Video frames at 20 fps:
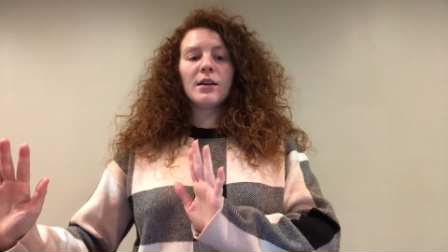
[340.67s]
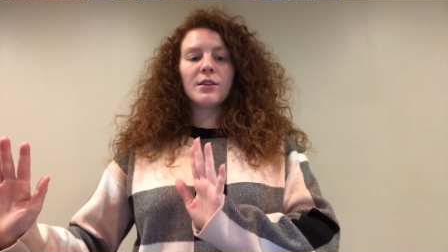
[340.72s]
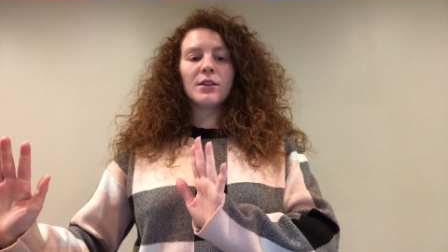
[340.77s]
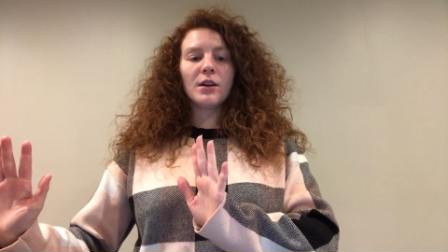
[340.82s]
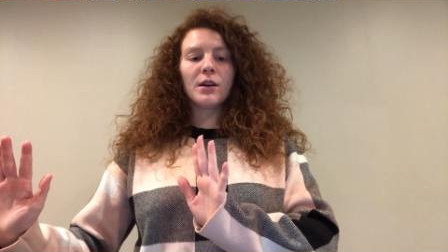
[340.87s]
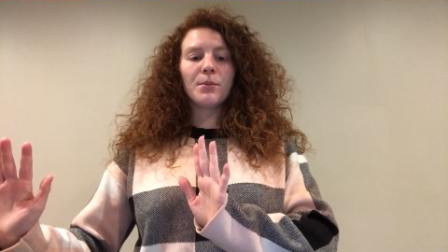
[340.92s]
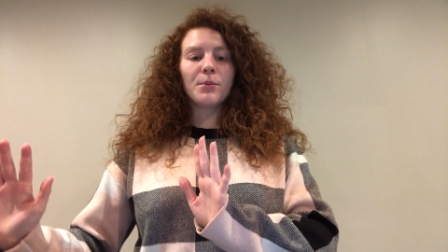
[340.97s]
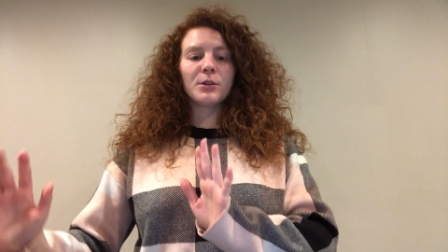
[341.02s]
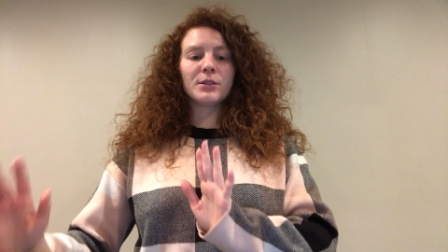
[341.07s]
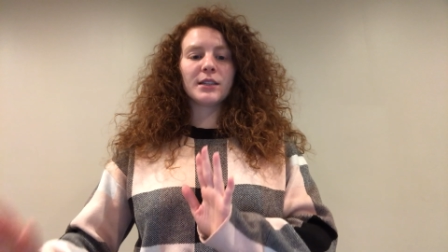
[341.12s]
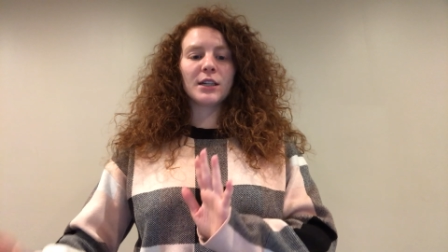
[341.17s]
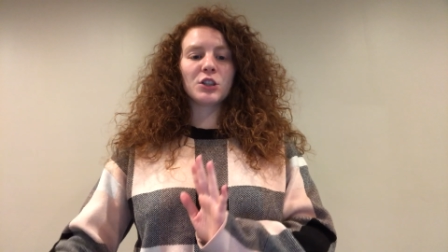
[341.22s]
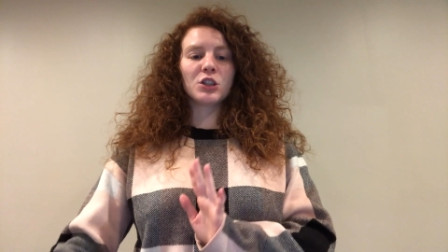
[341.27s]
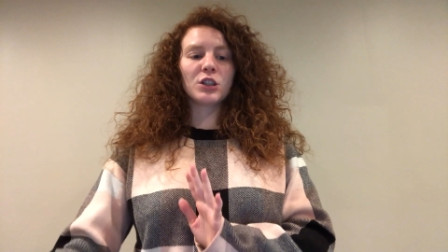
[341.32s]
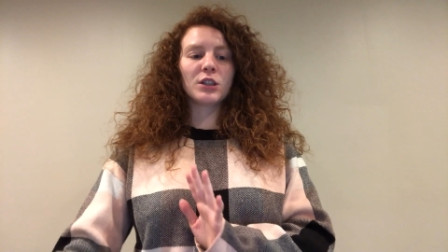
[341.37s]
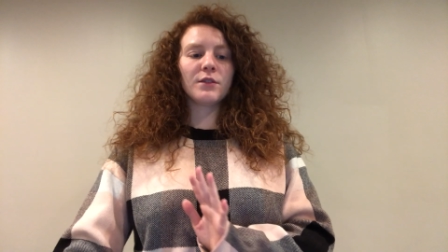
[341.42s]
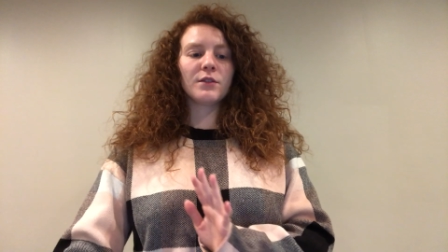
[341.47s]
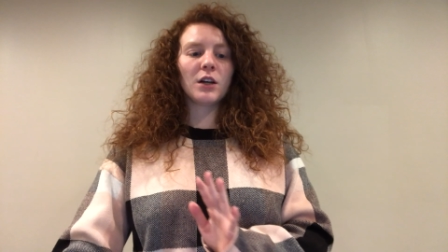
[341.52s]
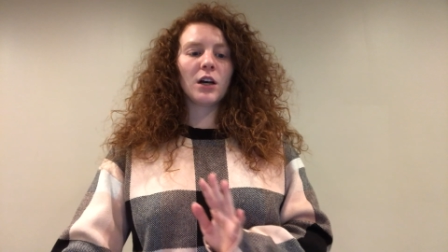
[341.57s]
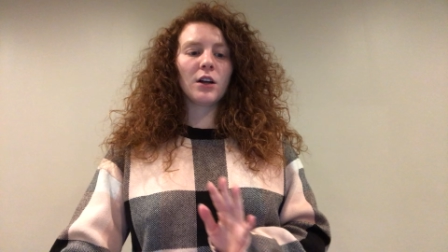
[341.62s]
the
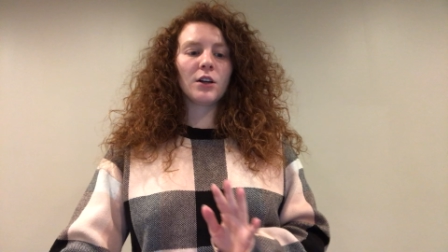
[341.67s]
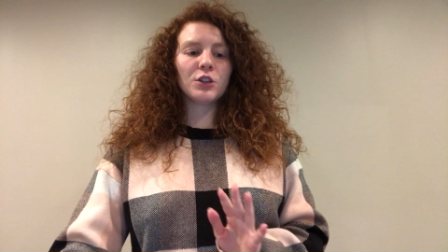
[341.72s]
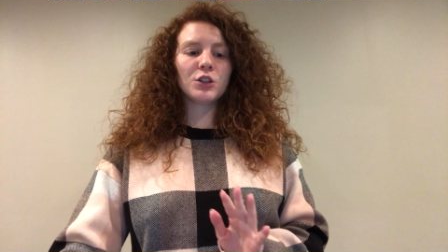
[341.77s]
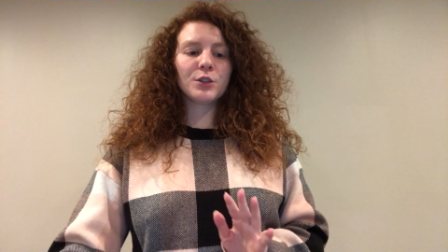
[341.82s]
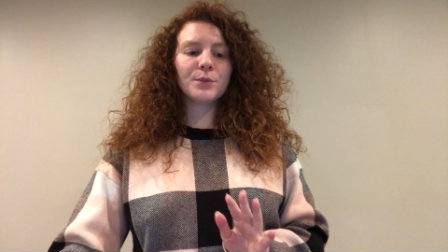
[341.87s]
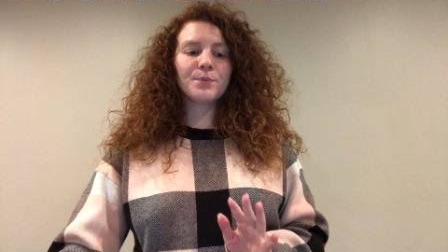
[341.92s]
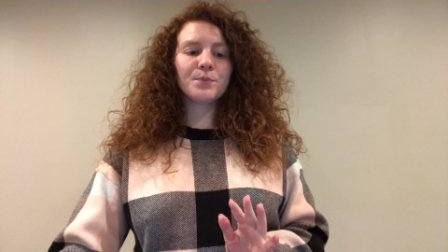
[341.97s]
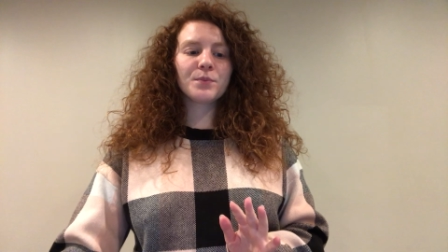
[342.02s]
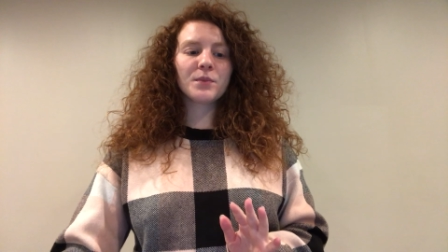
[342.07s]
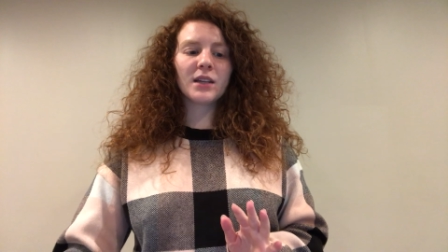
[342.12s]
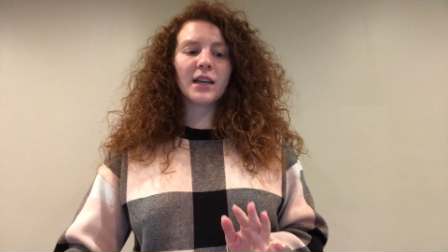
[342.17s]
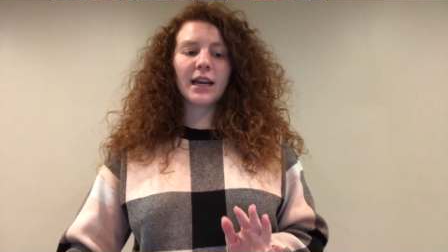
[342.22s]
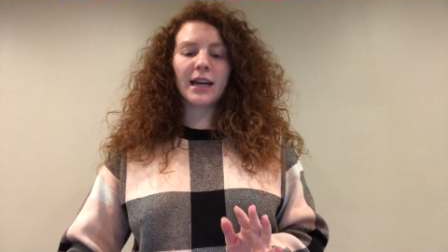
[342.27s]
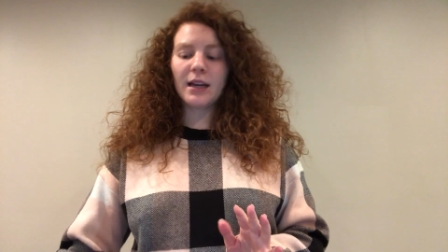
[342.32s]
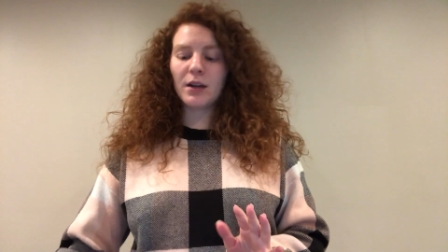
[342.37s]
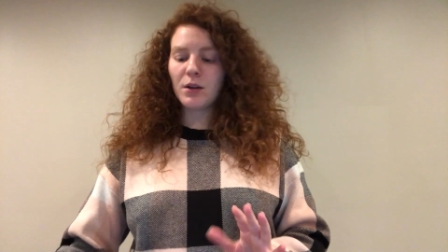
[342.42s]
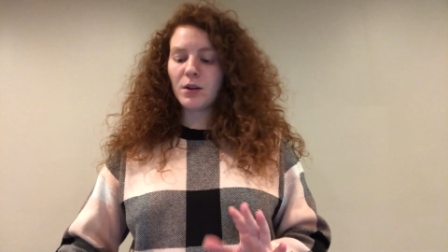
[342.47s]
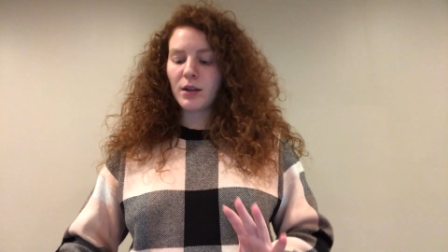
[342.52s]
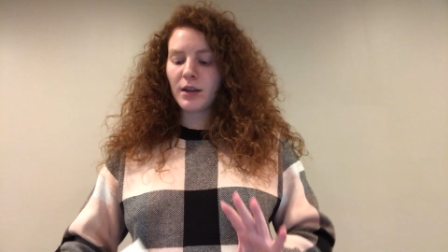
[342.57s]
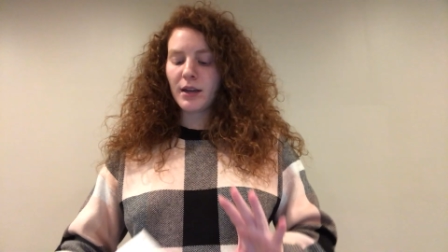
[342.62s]
procession of knowledge. I